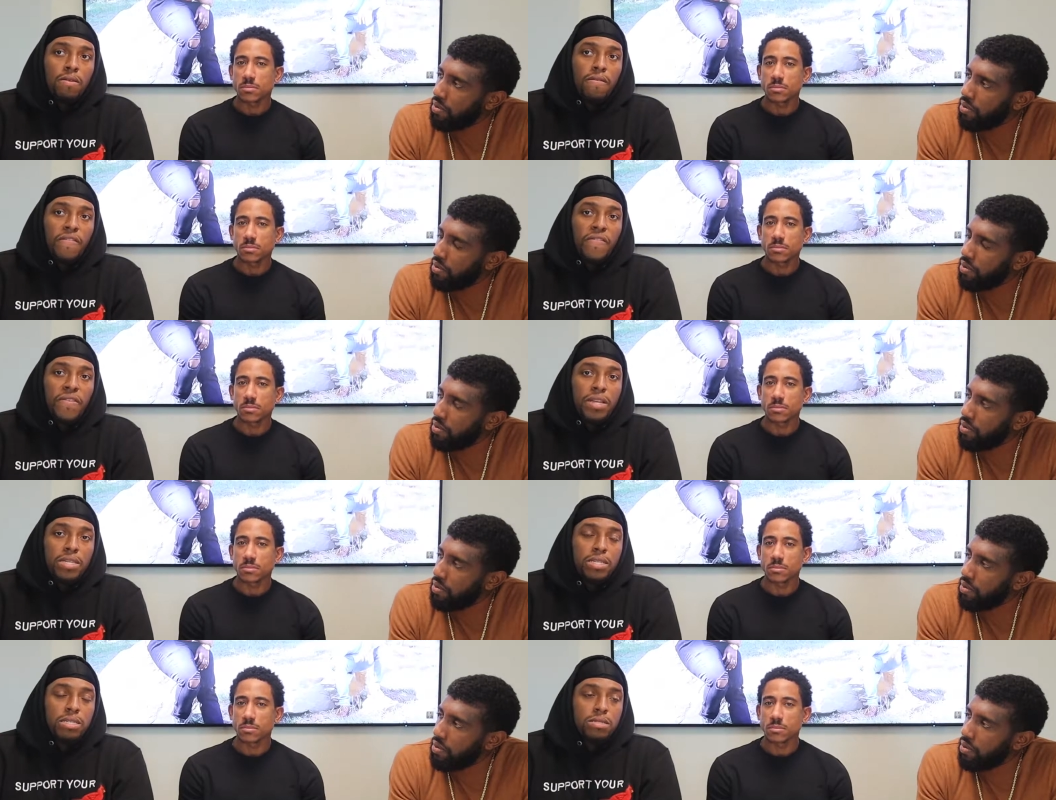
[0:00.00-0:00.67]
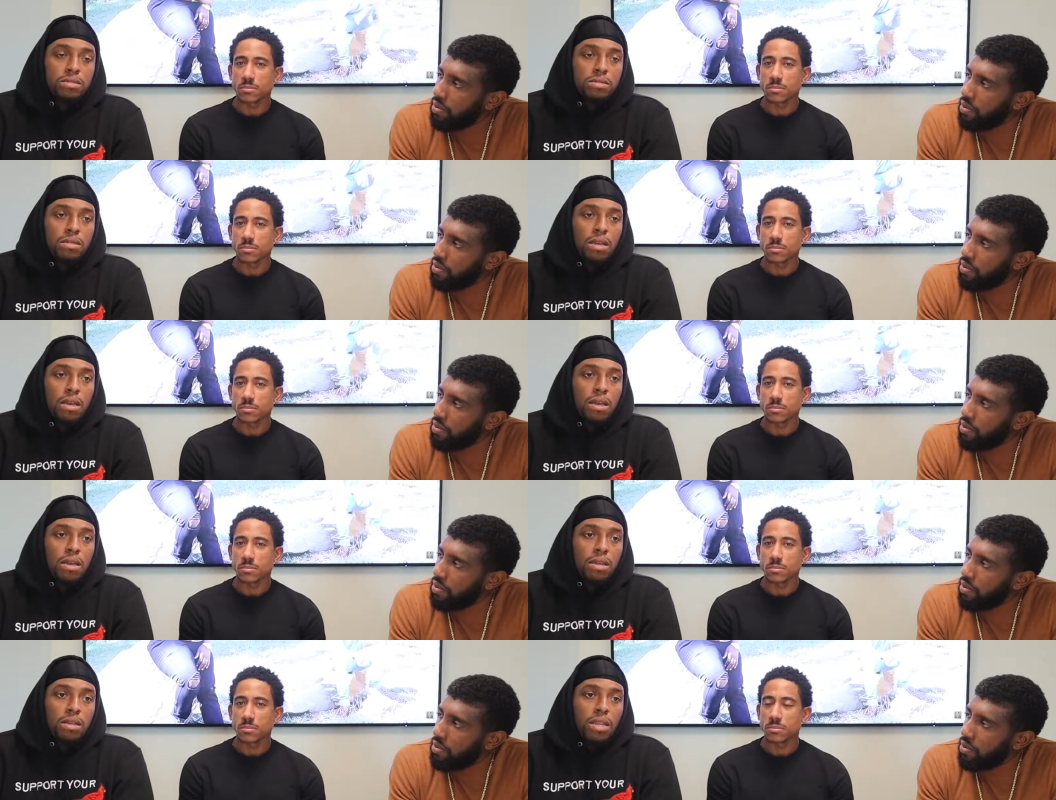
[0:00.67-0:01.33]
Speaker 1: feeling
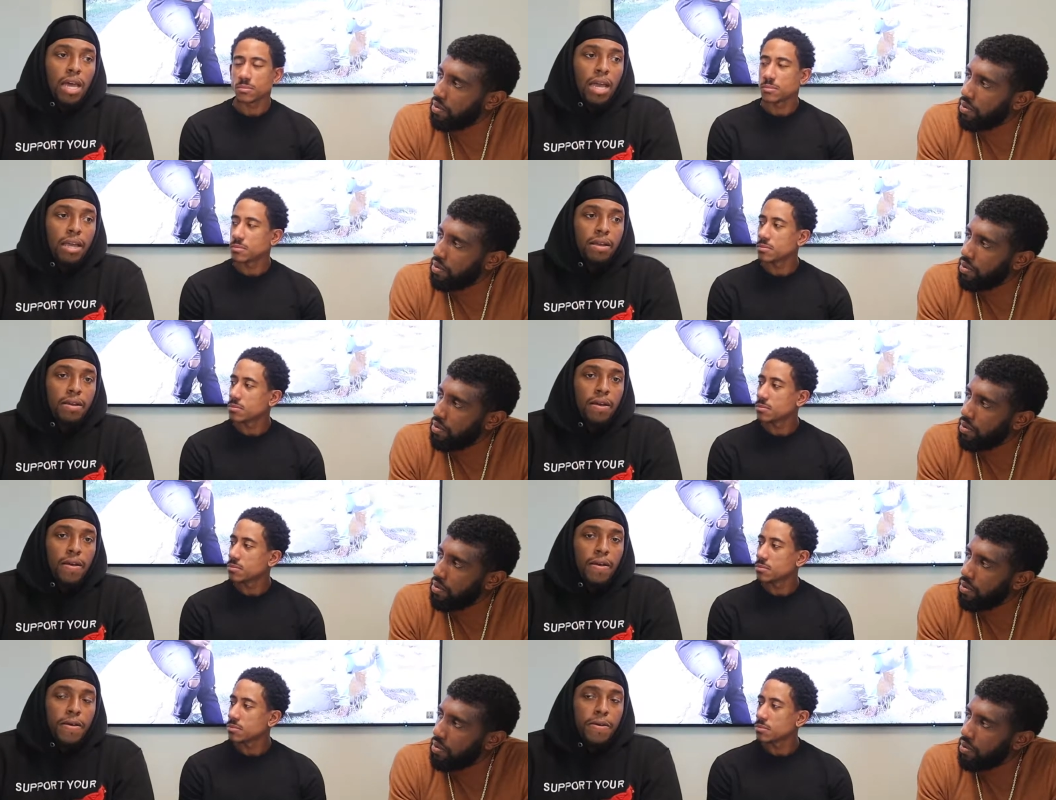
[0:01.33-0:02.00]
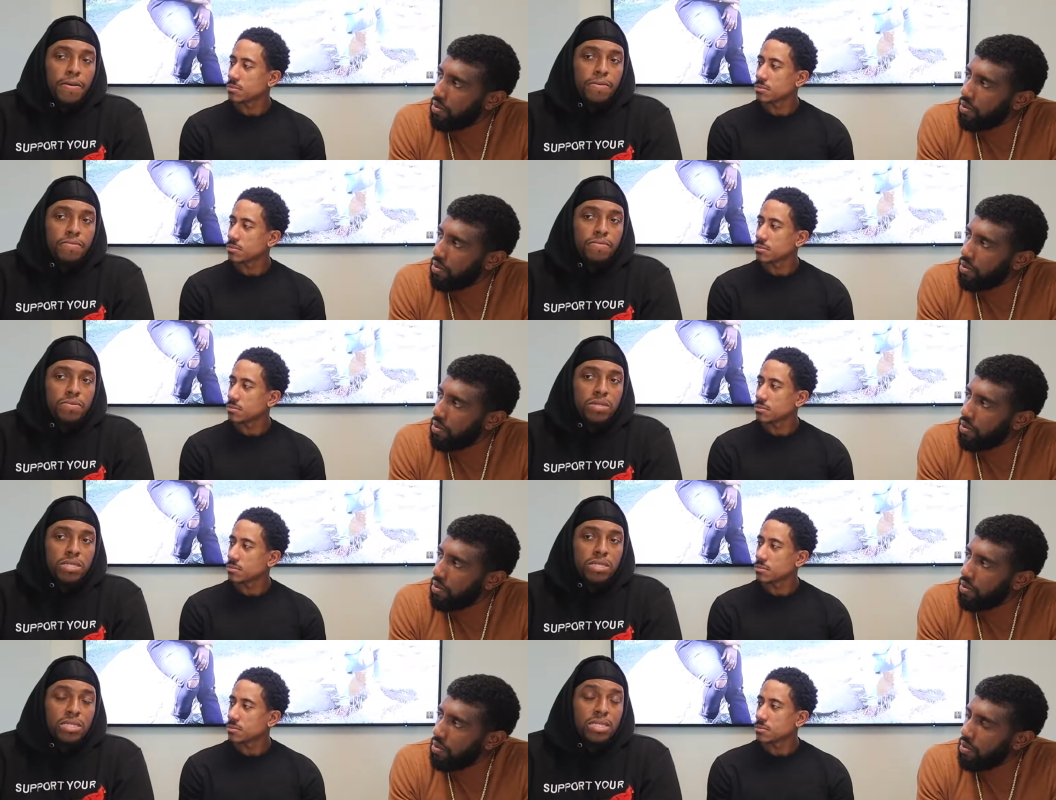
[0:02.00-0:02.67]
like the
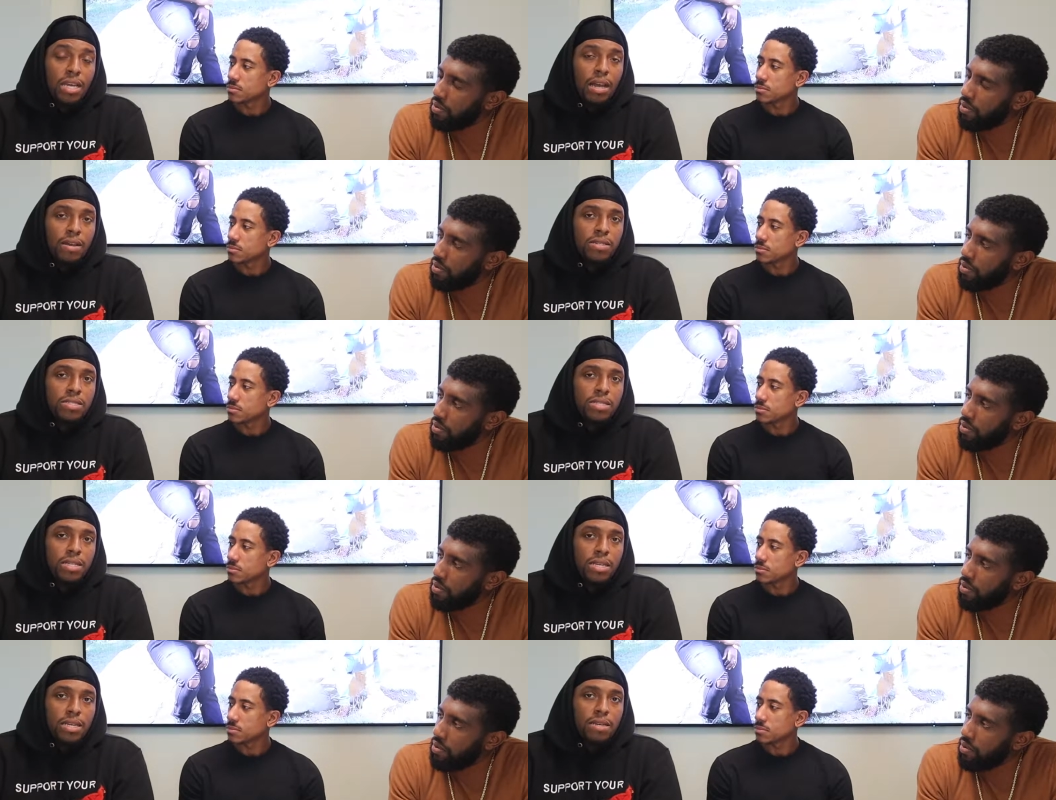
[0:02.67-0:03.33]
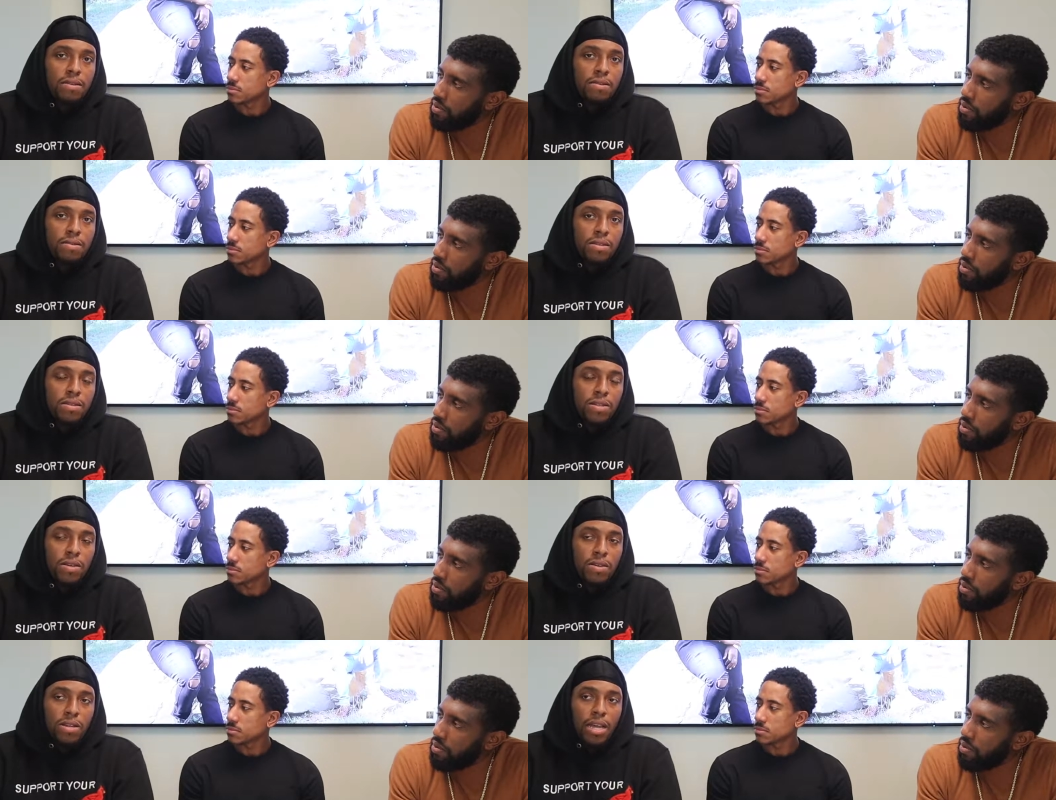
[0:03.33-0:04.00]
scarcity, you
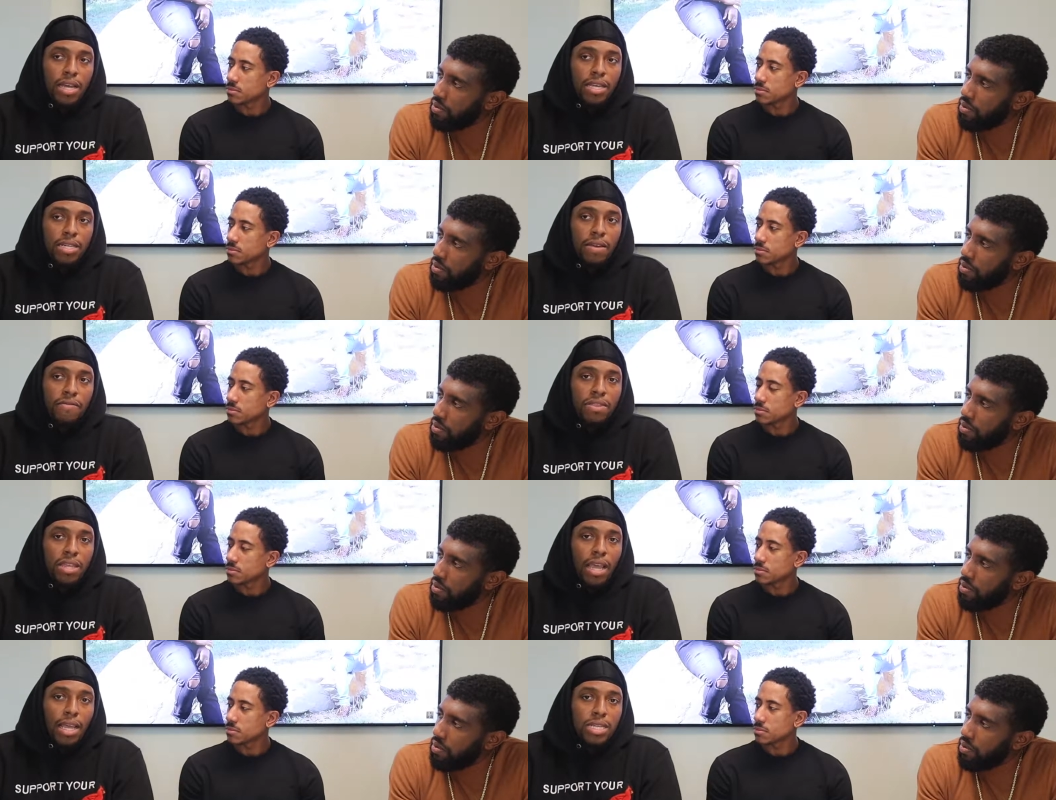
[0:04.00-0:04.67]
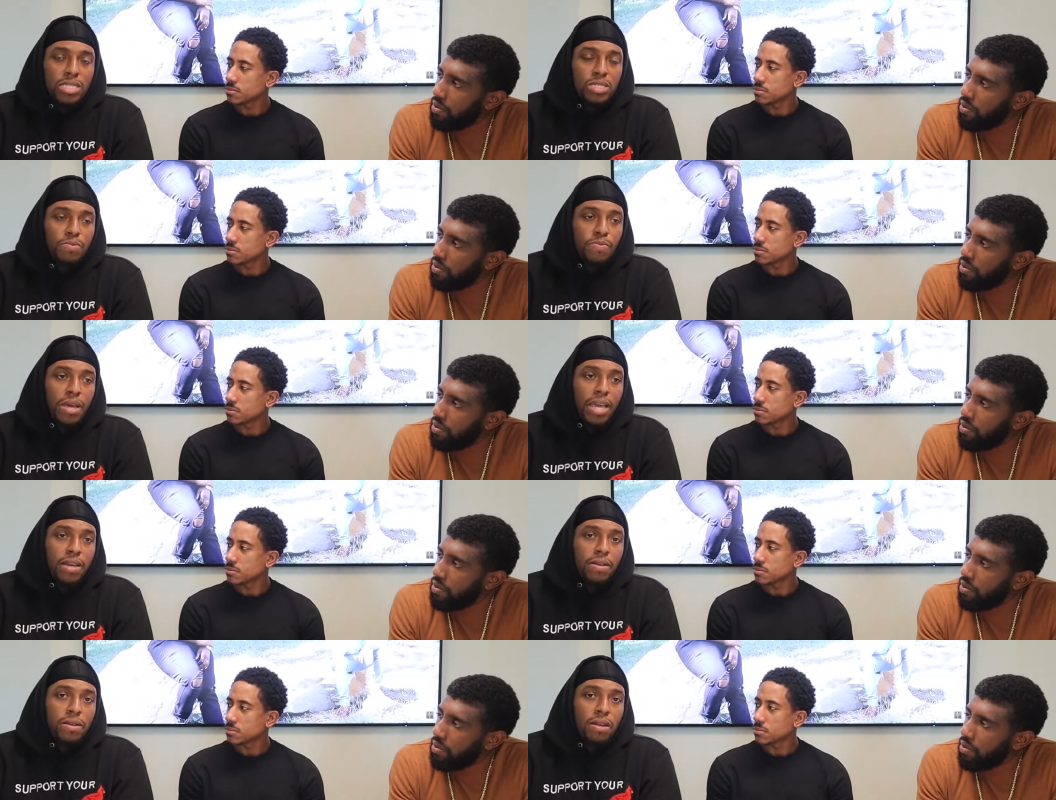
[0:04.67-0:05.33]
know, like everything is
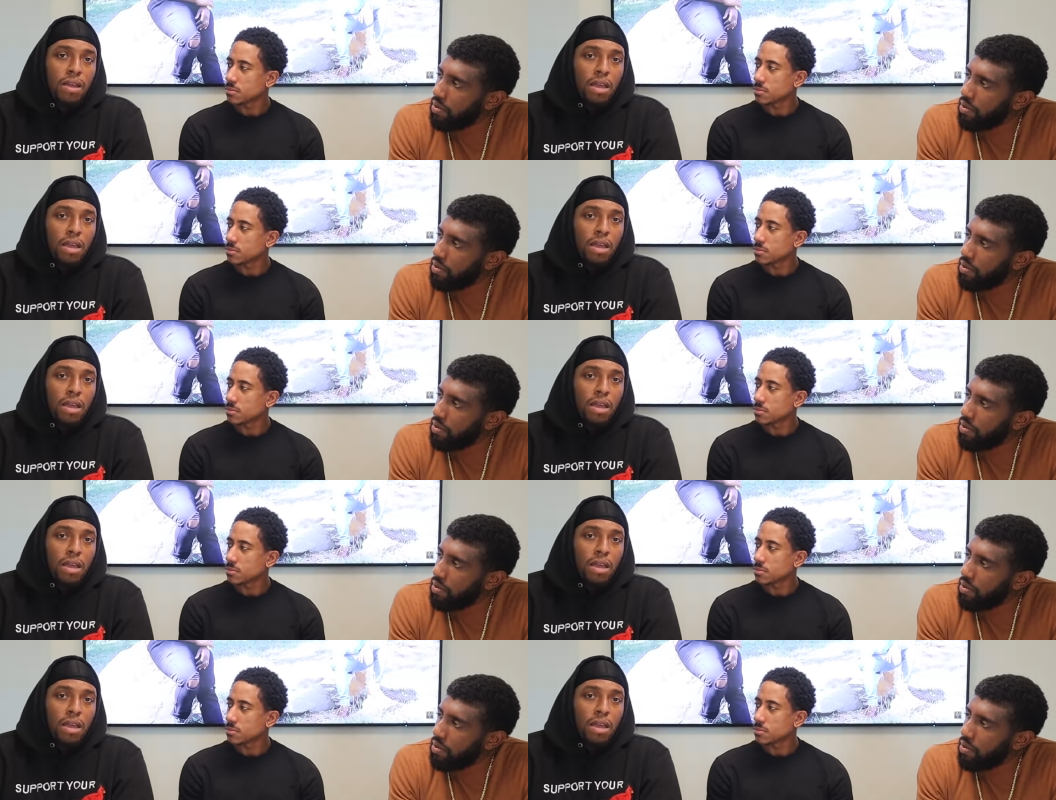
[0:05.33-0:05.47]
spare,